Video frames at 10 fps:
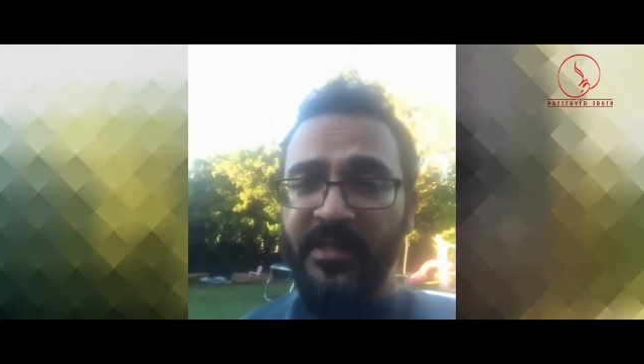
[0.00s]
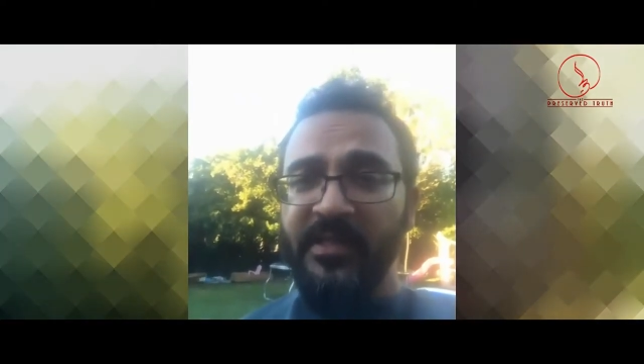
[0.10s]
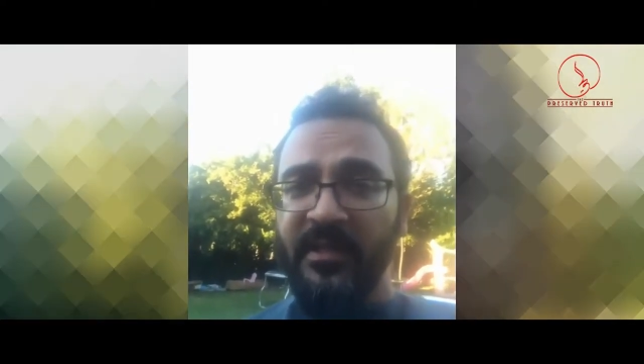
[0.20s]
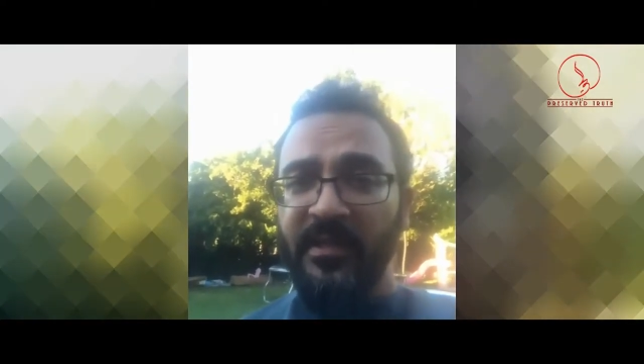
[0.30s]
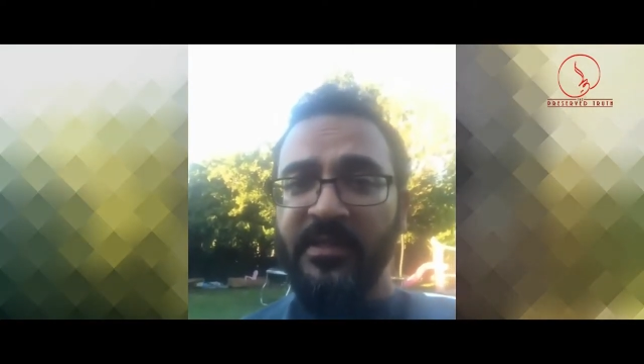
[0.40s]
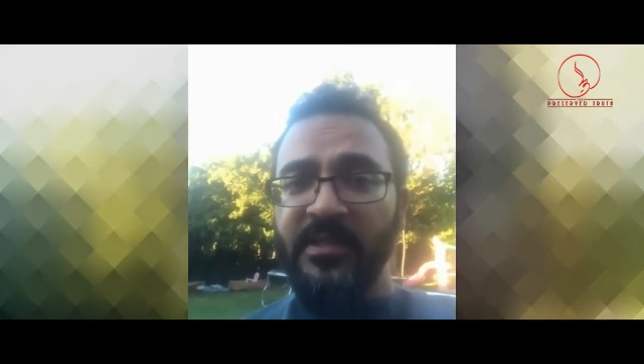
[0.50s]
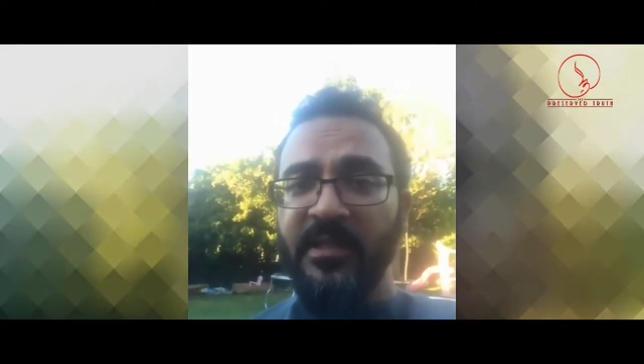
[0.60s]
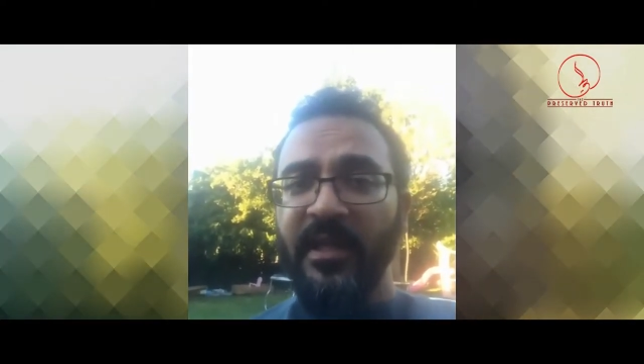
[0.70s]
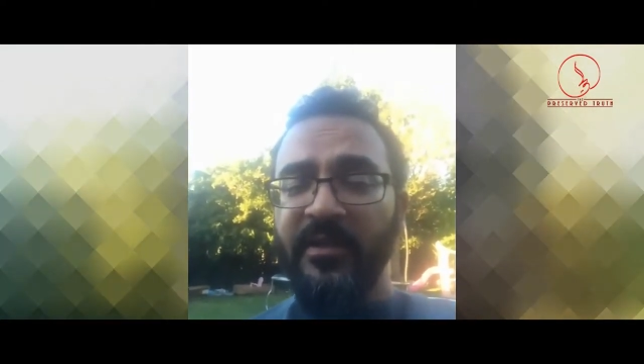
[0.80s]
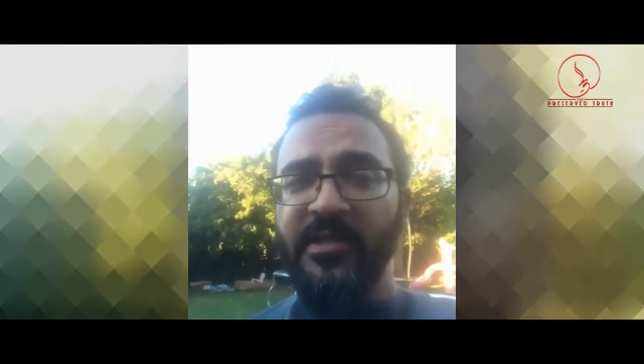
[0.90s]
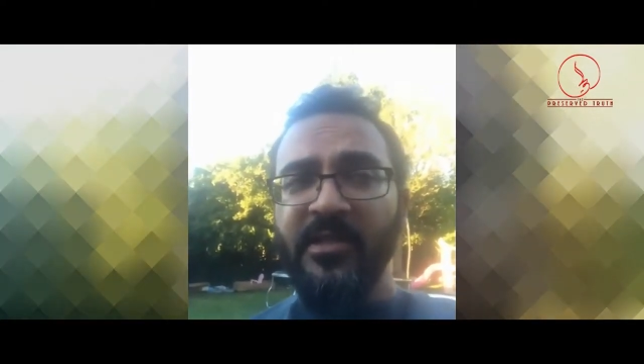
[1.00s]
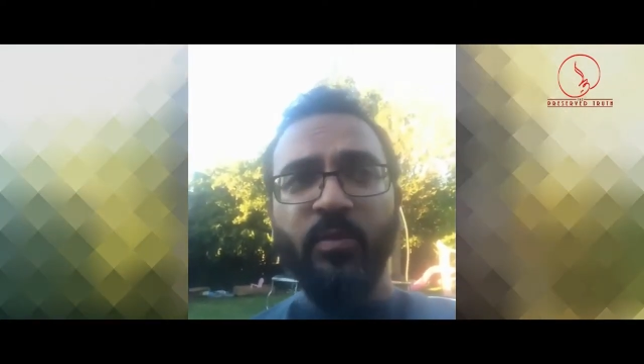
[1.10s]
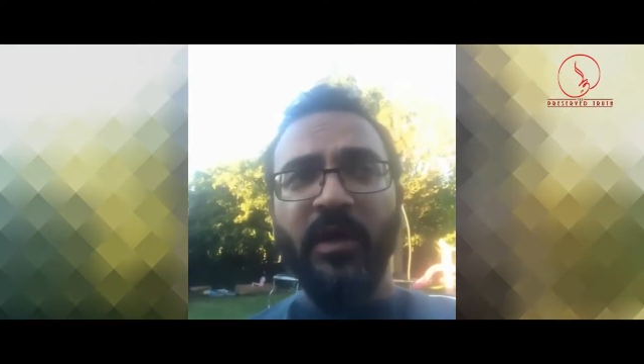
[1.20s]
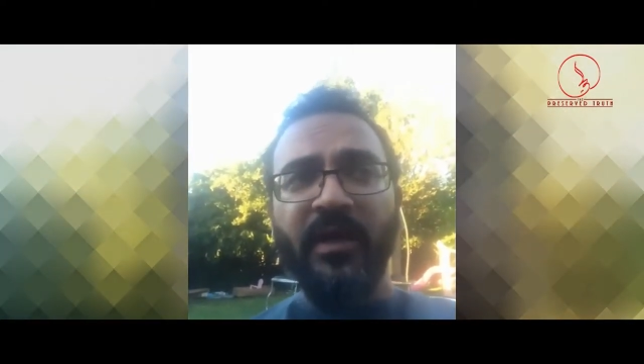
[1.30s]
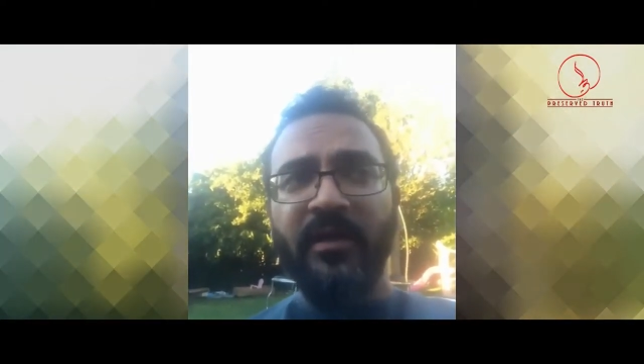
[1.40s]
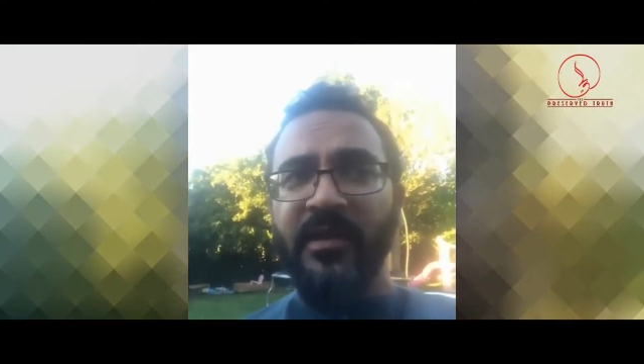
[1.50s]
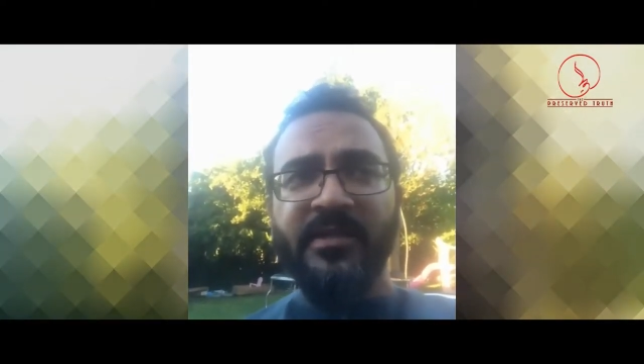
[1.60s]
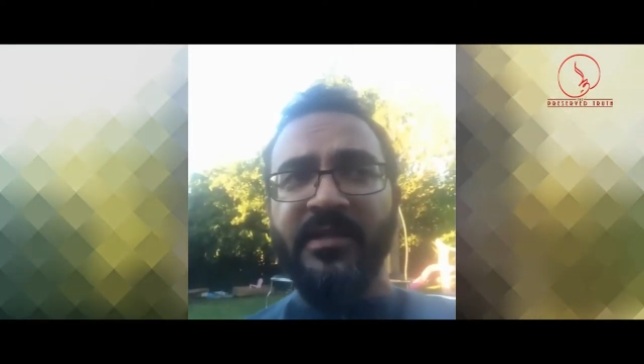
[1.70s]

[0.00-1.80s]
is the day. This is why this